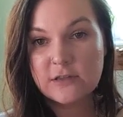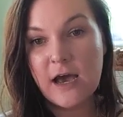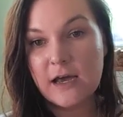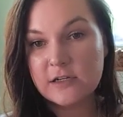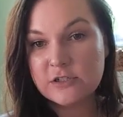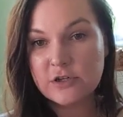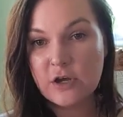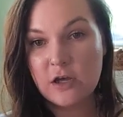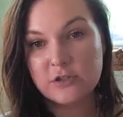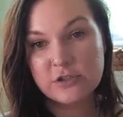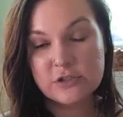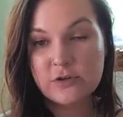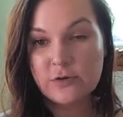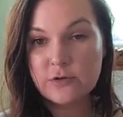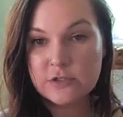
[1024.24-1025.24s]
and that
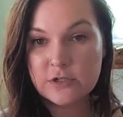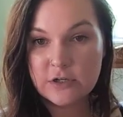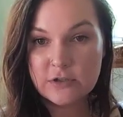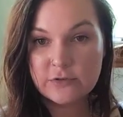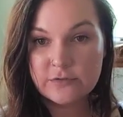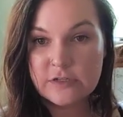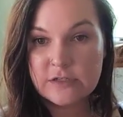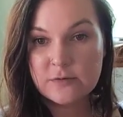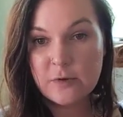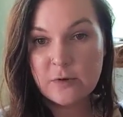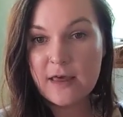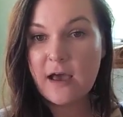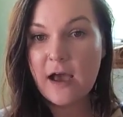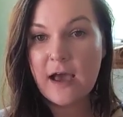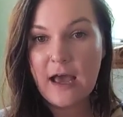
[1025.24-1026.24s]
astrologer told her the reason
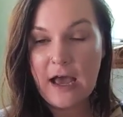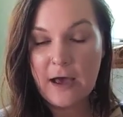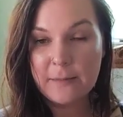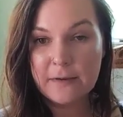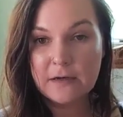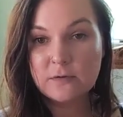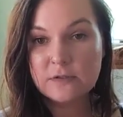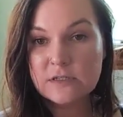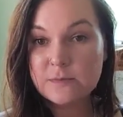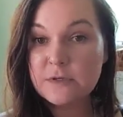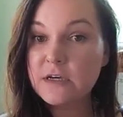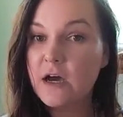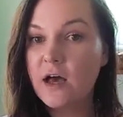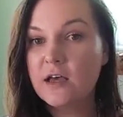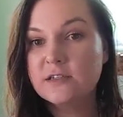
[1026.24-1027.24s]
why that happened was
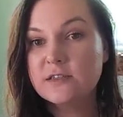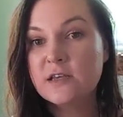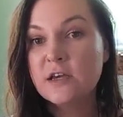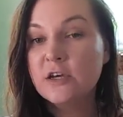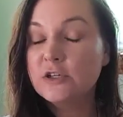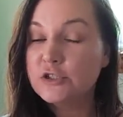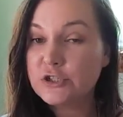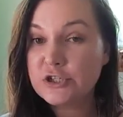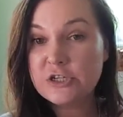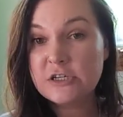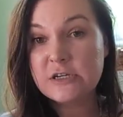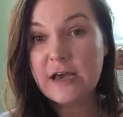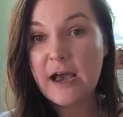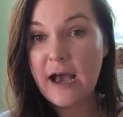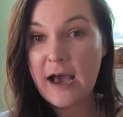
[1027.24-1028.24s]
because
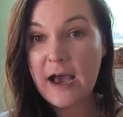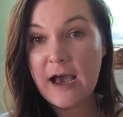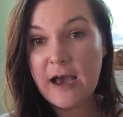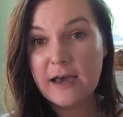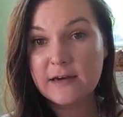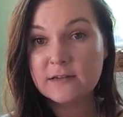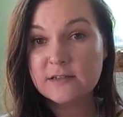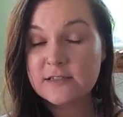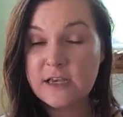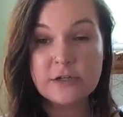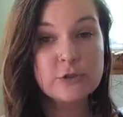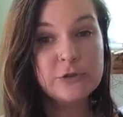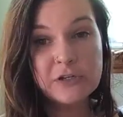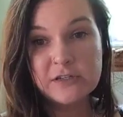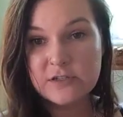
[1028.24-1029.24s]
she had
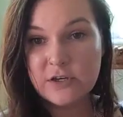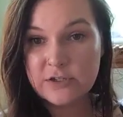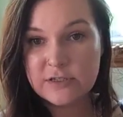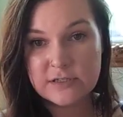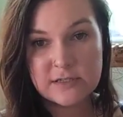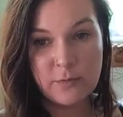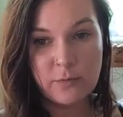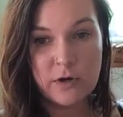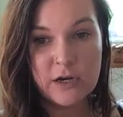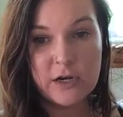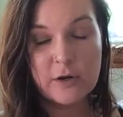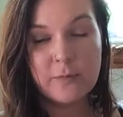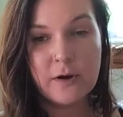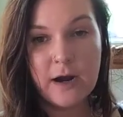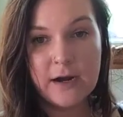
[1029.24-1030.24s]
sexually assaulted someone
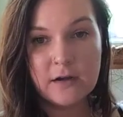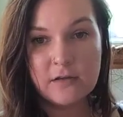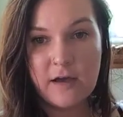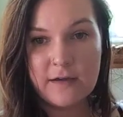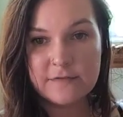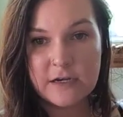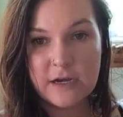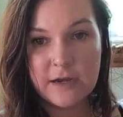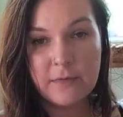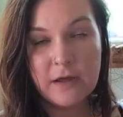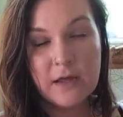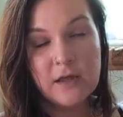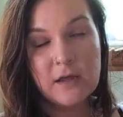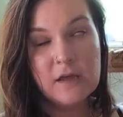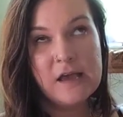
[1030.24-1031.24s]
in a prior lifetime
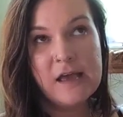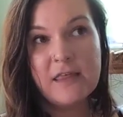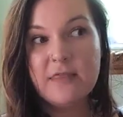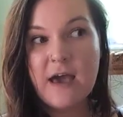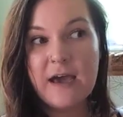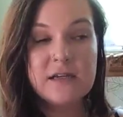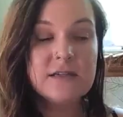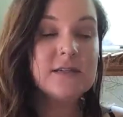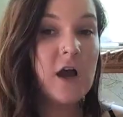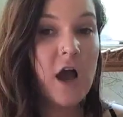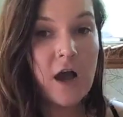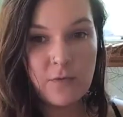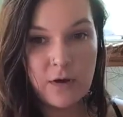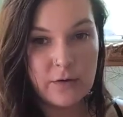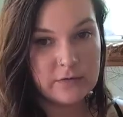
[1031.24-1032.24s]
and that is
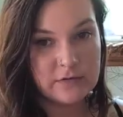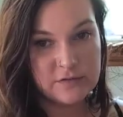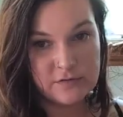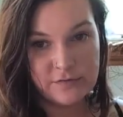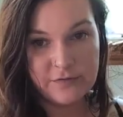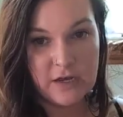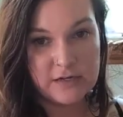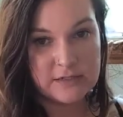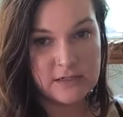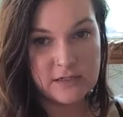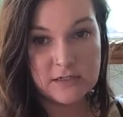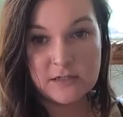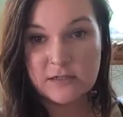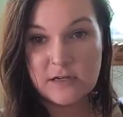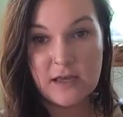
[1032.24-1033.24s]
not what was
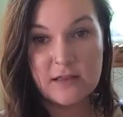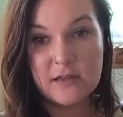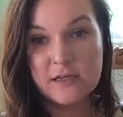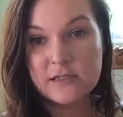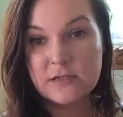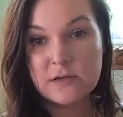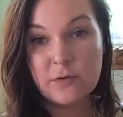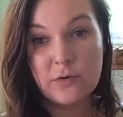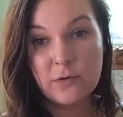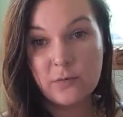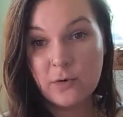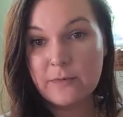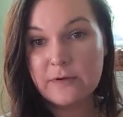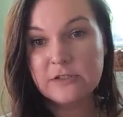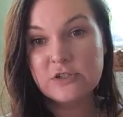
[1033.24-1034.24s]
reflected in this
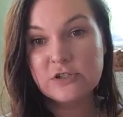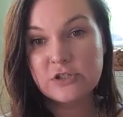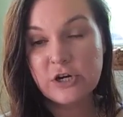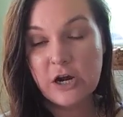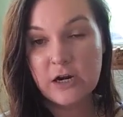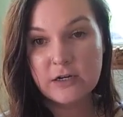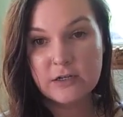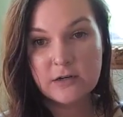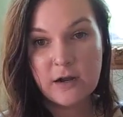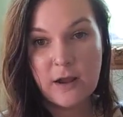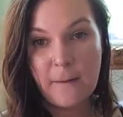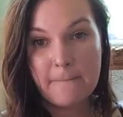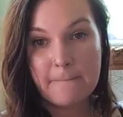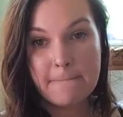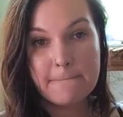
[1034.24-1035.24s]
woman's chart.
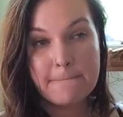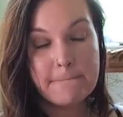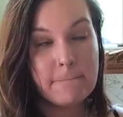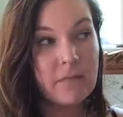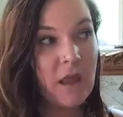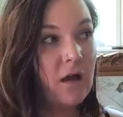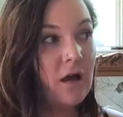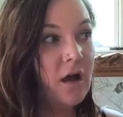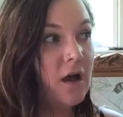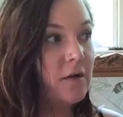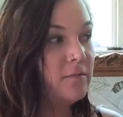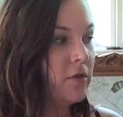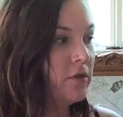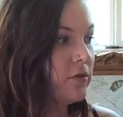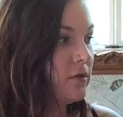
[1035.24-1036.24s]

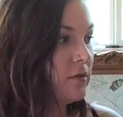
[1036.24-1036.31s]
Um,